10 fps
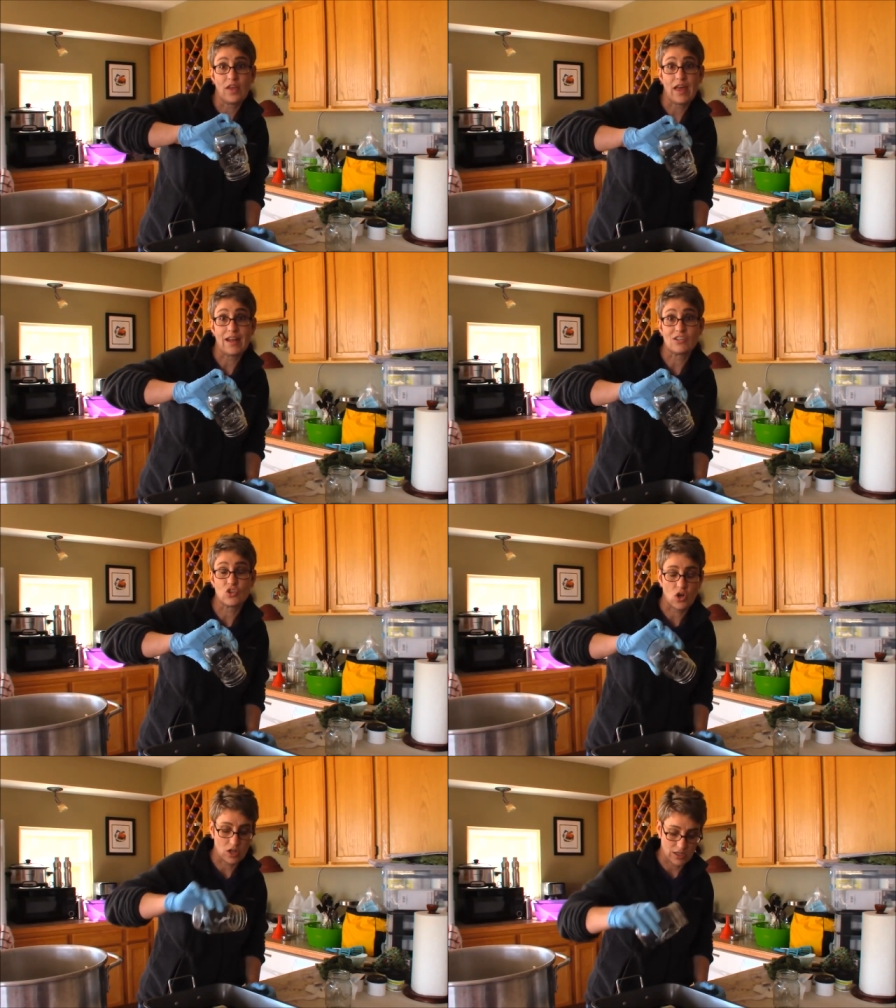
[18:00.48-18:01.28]
And it's
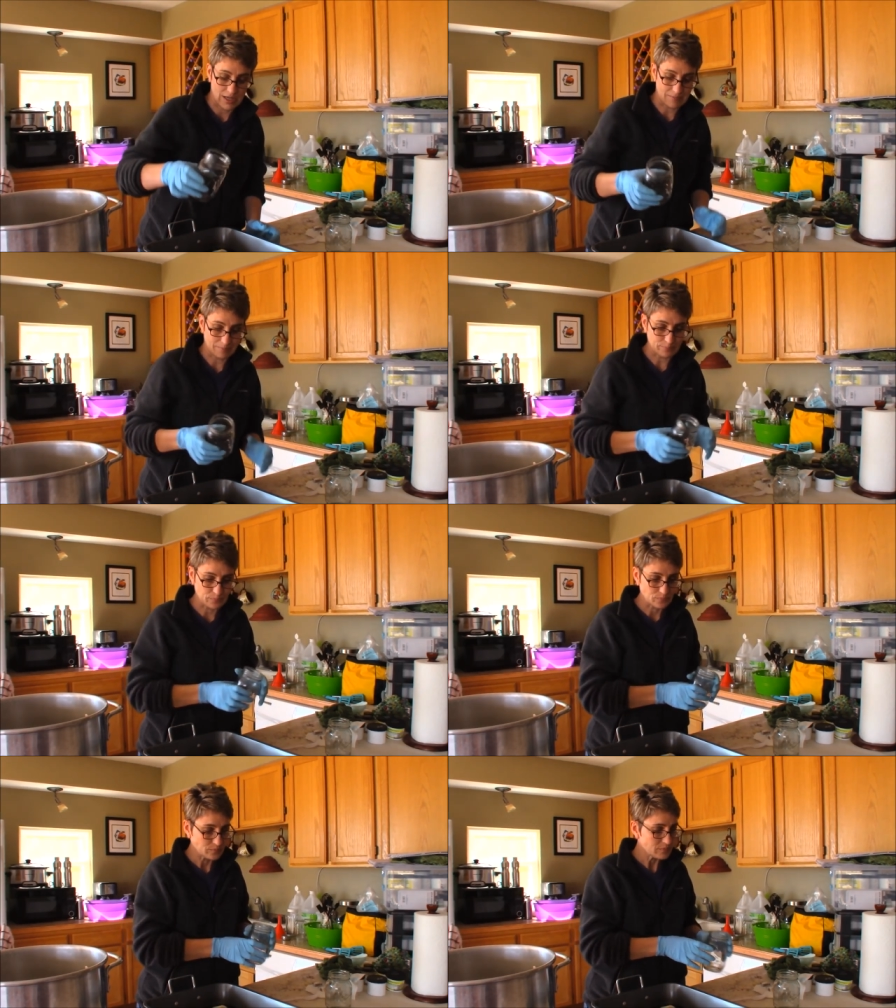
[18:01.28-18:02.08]
all in.
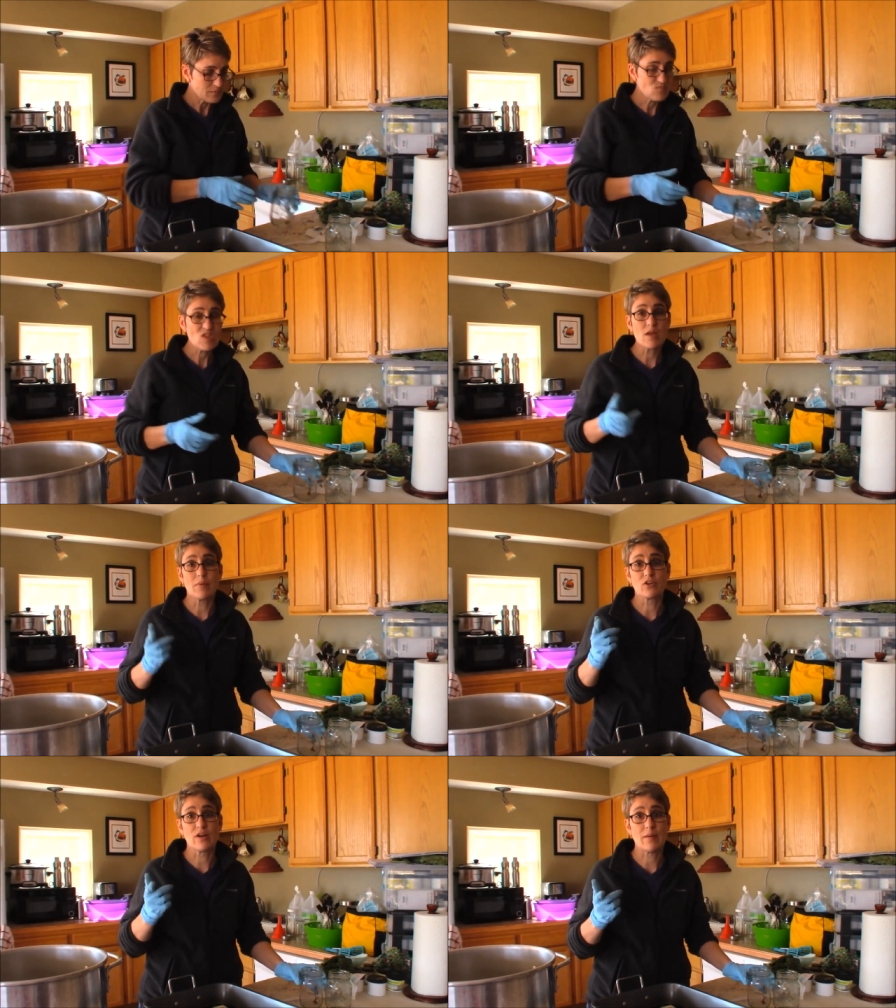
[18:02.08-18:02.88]
I'm
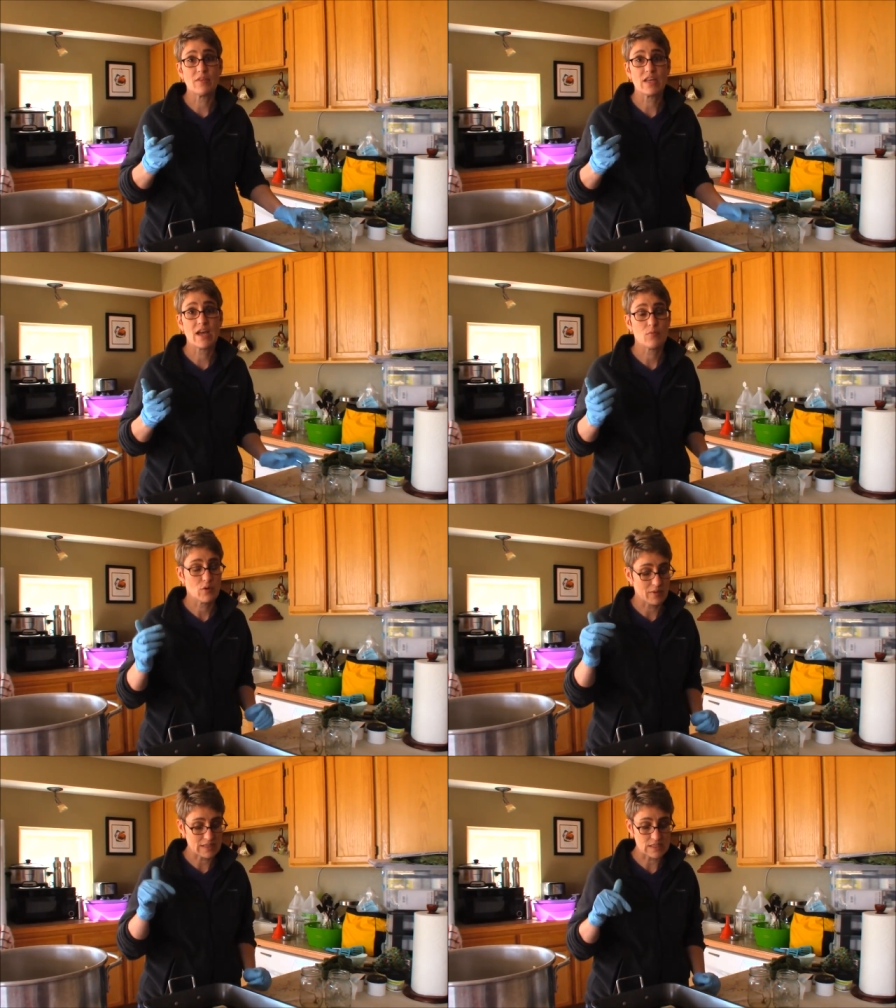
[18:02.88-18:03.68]
going to grab the camera, I'm going to